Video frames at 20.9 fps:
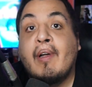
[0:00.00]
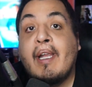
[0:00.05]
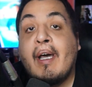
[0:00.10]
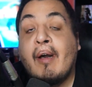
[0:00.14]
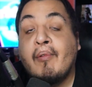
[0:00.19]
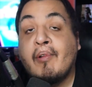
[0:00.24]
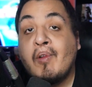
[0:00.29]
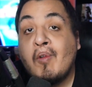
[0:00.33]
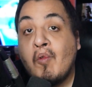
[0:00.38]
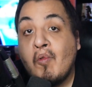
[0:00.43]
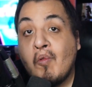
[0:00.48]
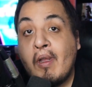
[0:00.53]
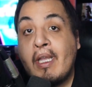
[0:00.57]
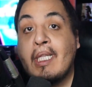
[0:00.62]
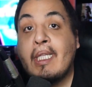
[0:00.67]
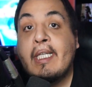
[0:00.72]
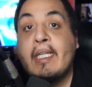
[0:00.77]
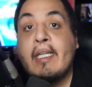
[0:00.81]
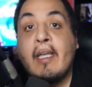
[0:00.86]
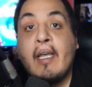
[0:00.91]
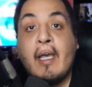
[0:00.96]
and I would
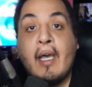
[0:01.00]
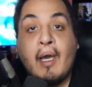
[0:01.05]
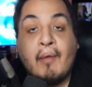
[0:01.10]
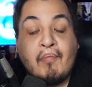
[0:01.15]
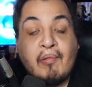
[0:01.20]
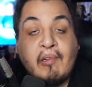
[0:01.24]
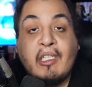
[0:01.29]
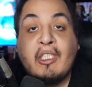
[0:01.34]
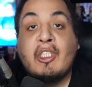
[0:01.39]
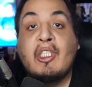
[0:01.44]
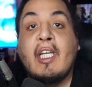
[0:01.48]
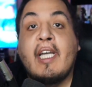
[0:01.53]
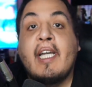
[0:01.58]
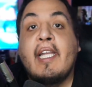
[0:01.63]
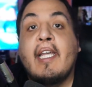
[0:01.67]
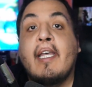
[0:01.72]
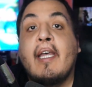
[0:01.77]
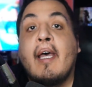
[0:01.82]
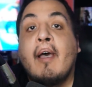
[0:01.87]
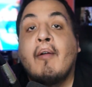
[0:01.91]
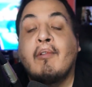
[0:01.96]
greatly appreciate
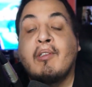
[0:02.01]
it.